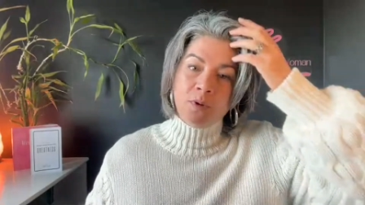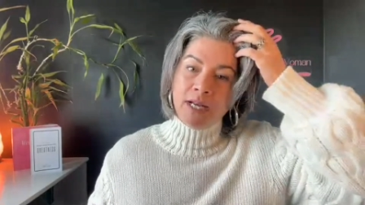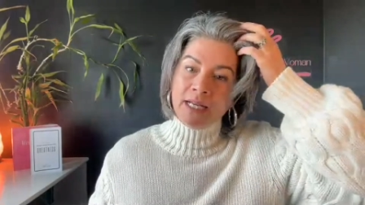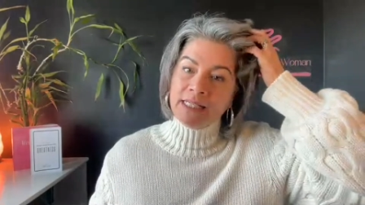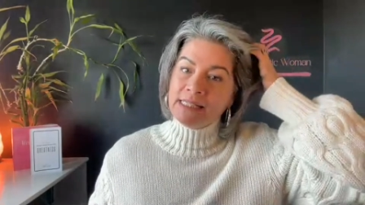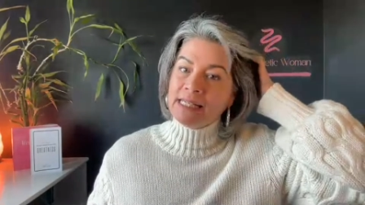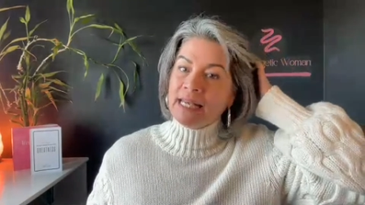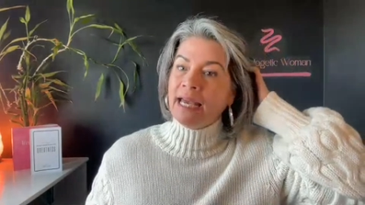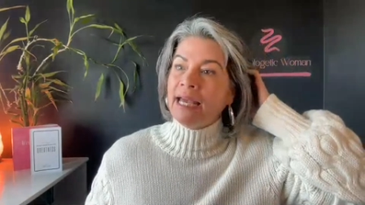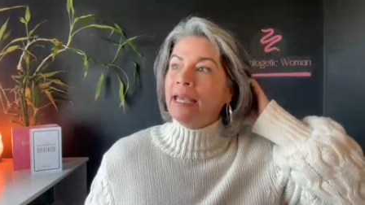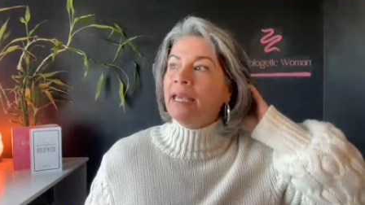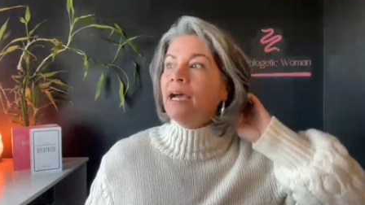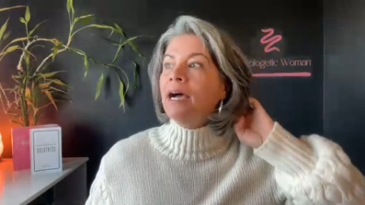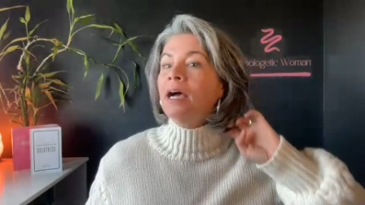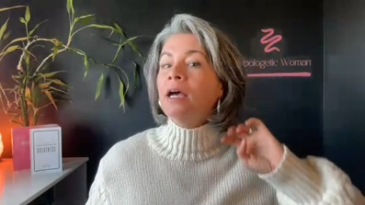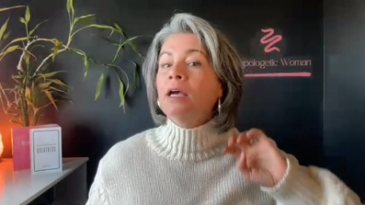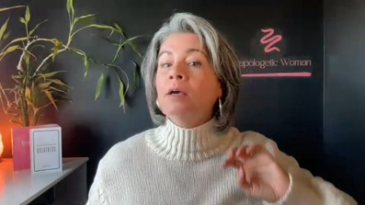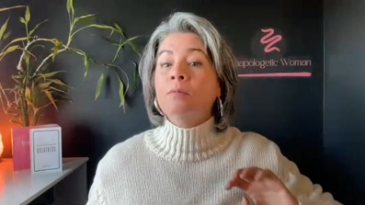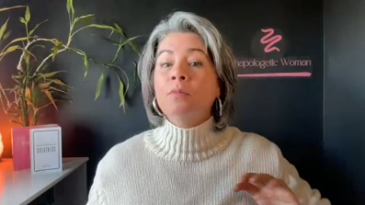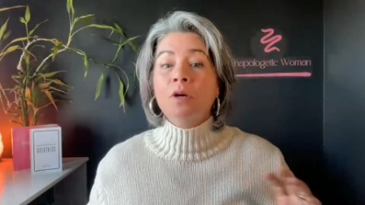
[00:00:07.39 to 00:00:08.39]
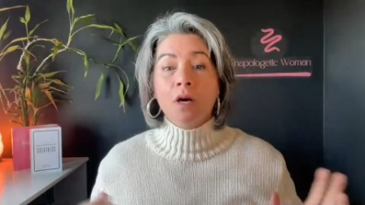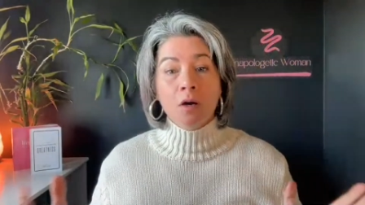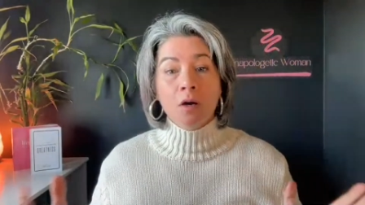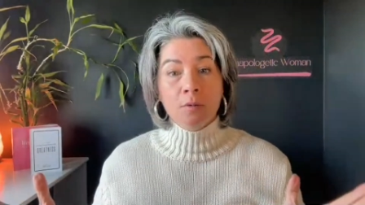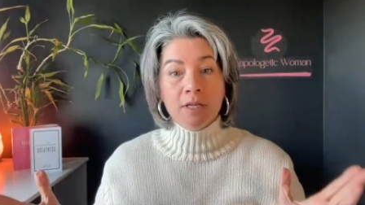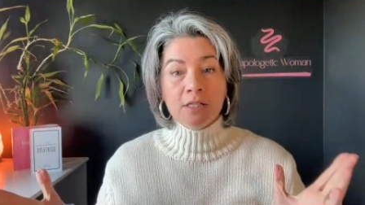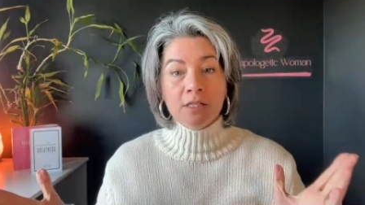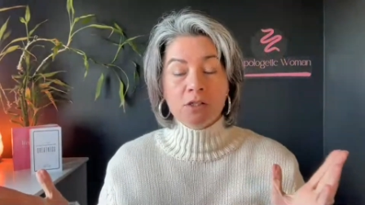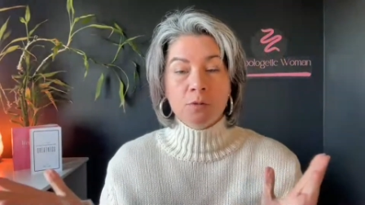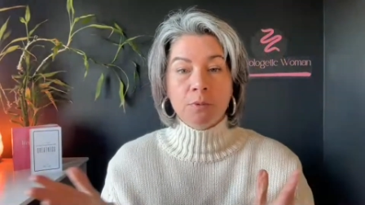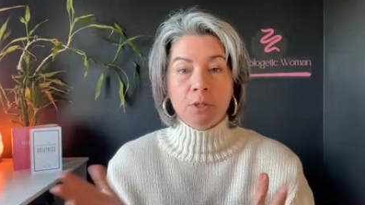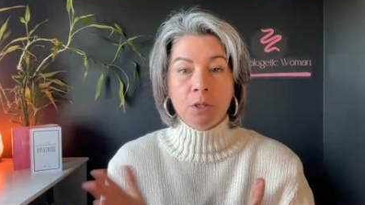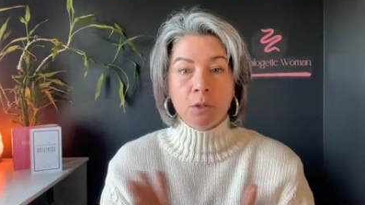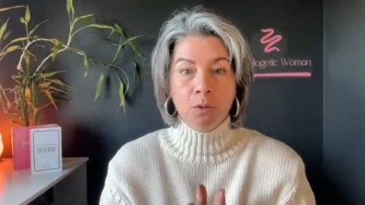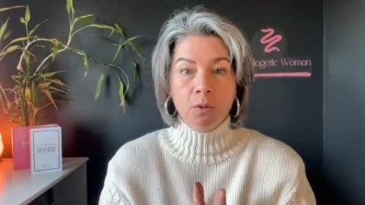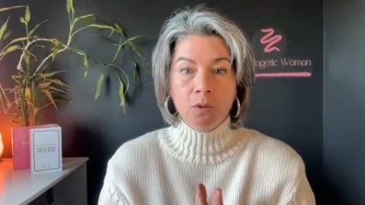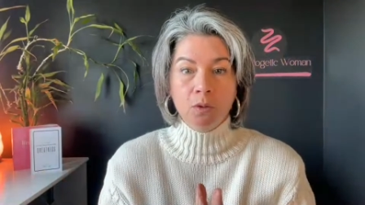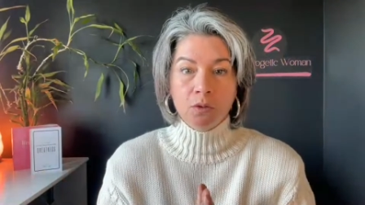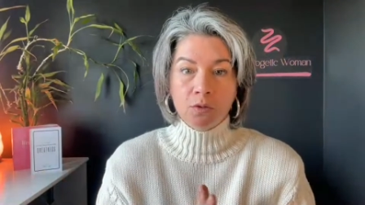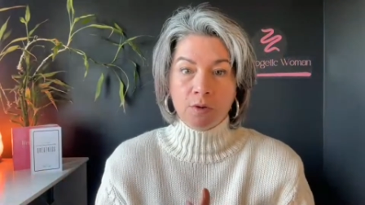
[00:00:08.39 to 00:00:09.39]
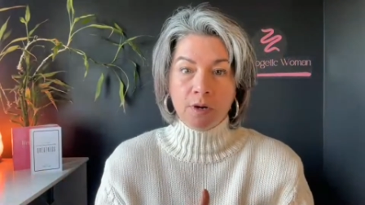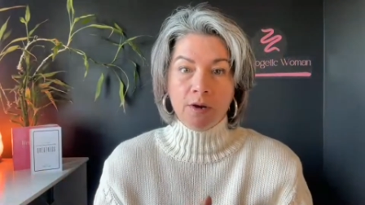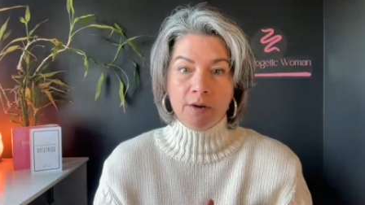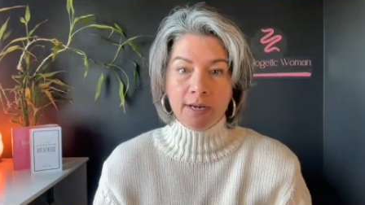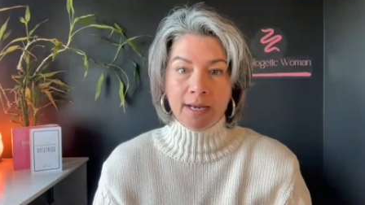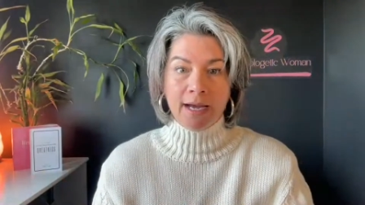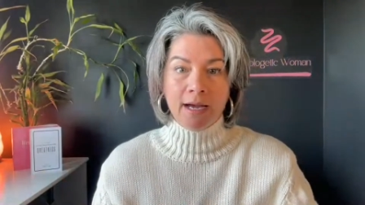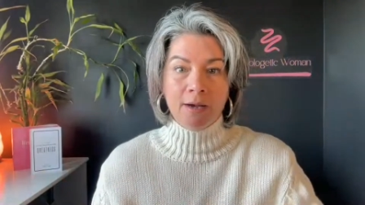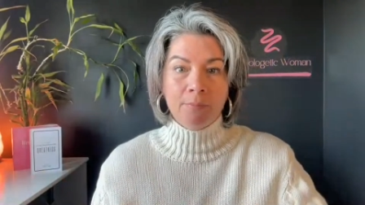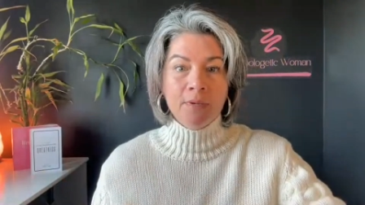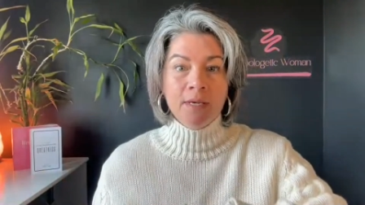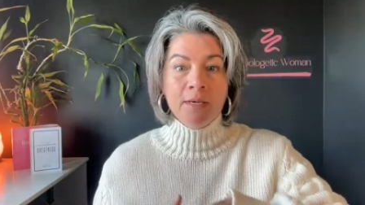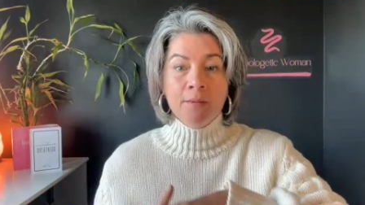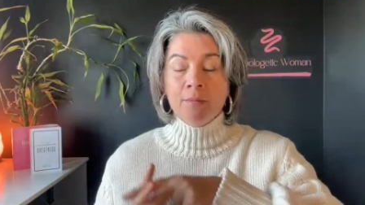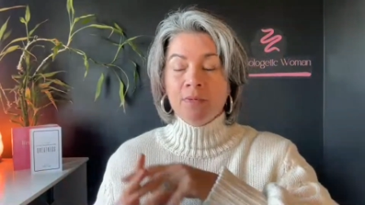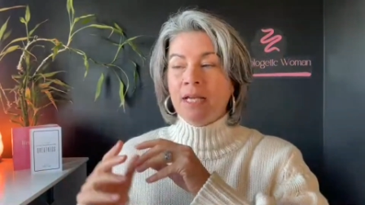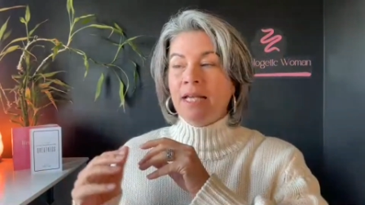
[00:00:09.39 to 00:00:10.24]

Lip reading: One day I am going to be all grown up,